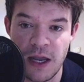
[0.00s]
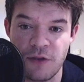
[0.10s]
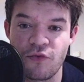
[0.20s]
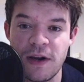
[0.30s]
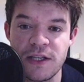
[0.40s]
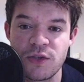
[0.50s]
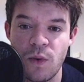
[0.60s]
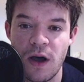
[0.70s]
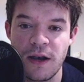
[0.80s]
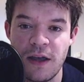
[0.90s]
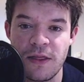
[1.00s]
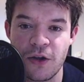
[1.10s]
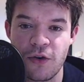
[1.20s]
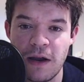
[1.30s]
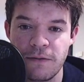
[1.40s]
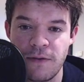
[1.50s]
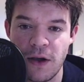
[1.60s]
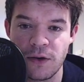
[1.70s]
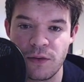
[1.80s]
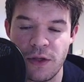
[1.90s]
In Race 1 and the Grand
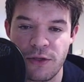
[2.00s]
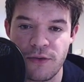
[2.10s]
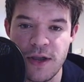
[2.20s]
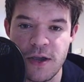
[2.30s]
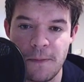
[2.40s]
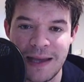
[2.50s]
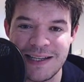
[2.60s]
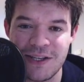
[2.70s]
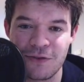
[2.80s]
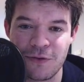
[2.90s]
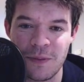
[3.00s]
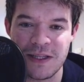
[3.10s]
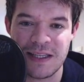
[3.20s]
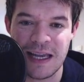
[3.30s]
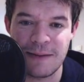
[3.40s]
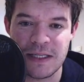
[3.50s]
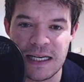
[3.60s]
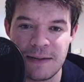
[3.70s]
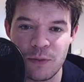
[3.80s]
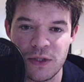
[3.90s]
Final, the 3 competitors from the same
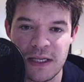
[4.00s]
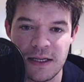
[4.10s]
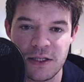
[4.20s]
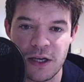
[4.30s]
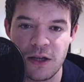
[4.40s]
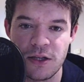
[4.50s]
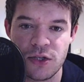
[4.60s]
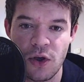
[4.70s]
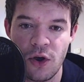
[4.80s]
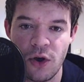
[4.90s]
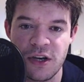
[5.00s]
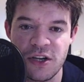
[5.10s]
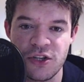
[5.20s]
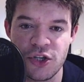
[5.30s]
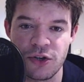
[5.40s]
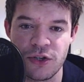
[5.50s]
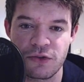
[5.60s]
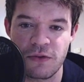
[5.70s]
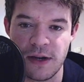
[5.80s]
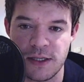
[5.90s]
team will take turns on an
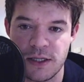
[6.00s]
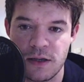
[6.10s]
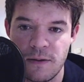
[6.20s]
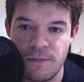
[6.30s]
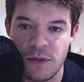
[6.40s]
endurance race.